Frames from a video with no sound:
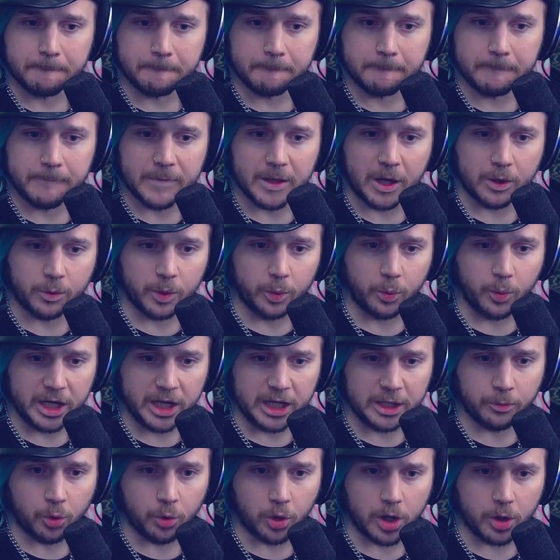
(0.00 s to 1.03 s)
Are we
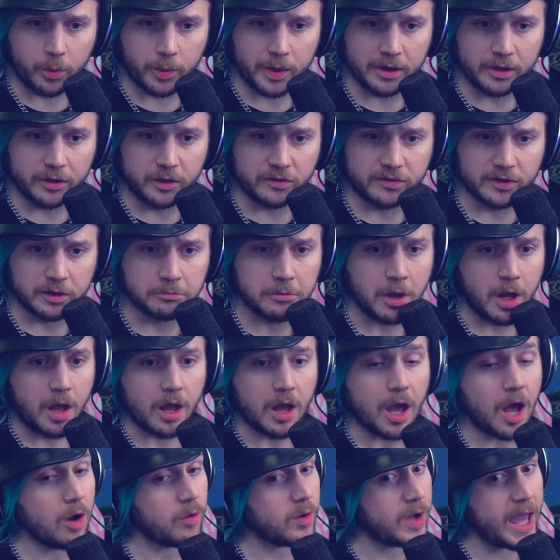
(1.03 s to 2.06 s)
winning more? Or are we losing?
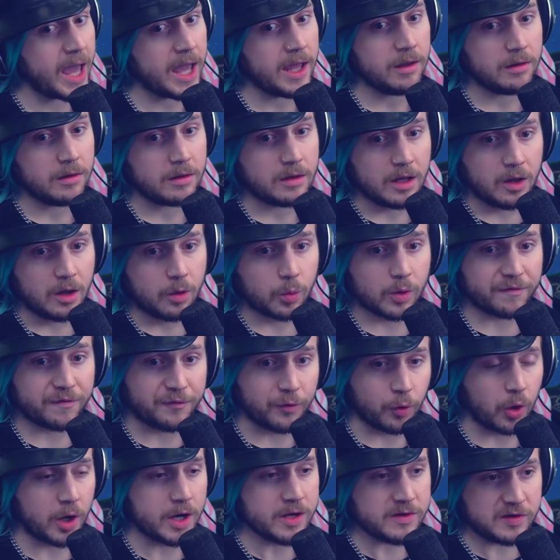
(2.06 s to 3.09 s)
Okay. We're
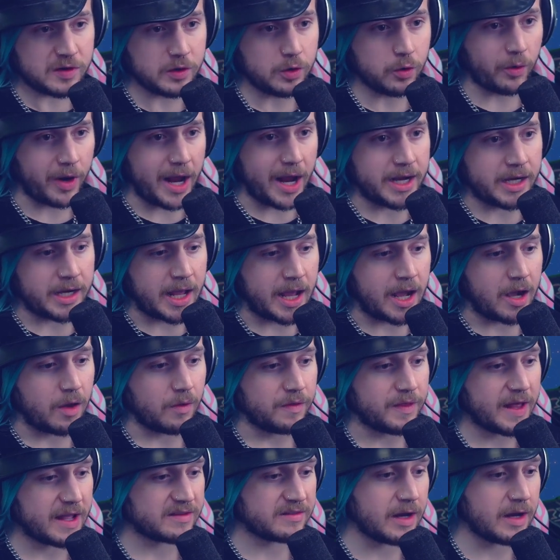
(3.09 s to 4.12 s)
4-2 right now.
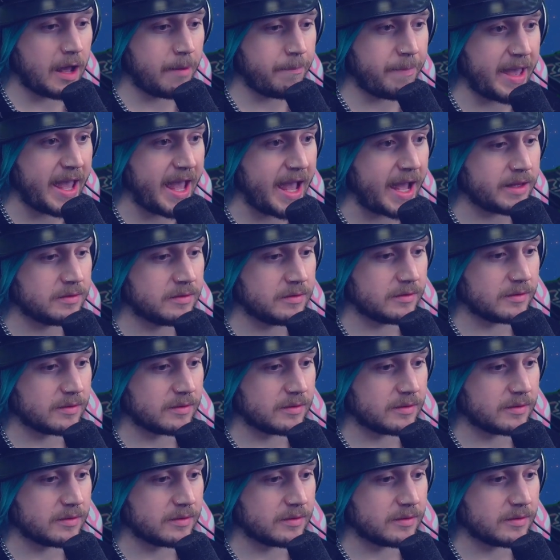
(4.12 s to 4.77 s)
That's not bad.